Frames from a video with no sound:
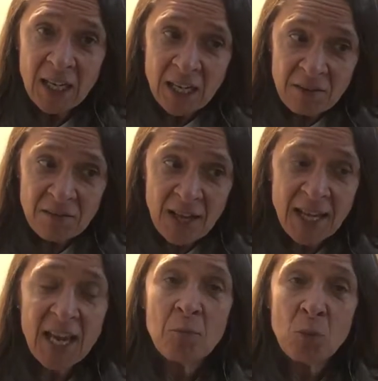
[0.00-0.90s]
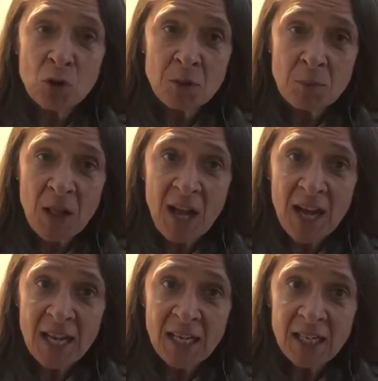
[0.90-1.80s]
If they can't
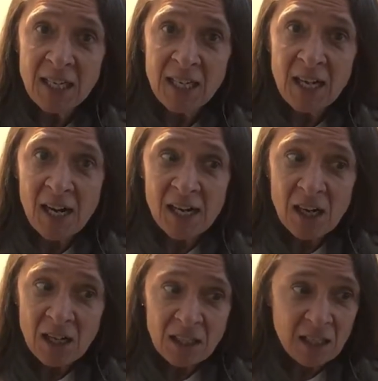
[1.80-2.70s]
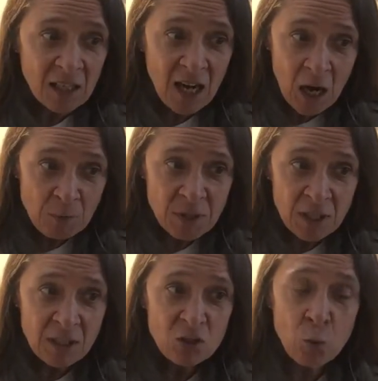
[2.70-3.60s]
multiply up
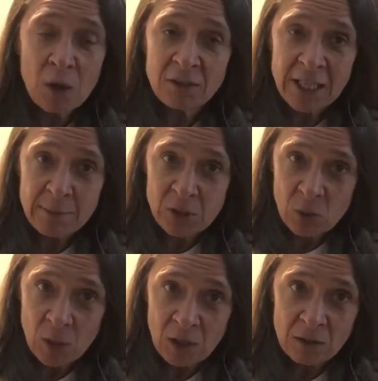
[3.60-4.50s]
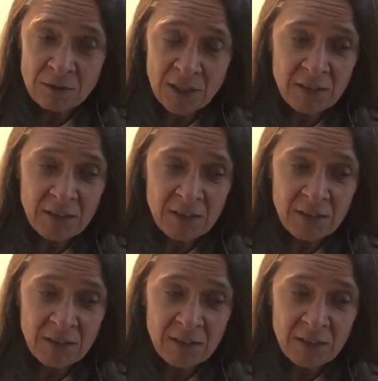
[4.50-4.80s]
to 12 times 12,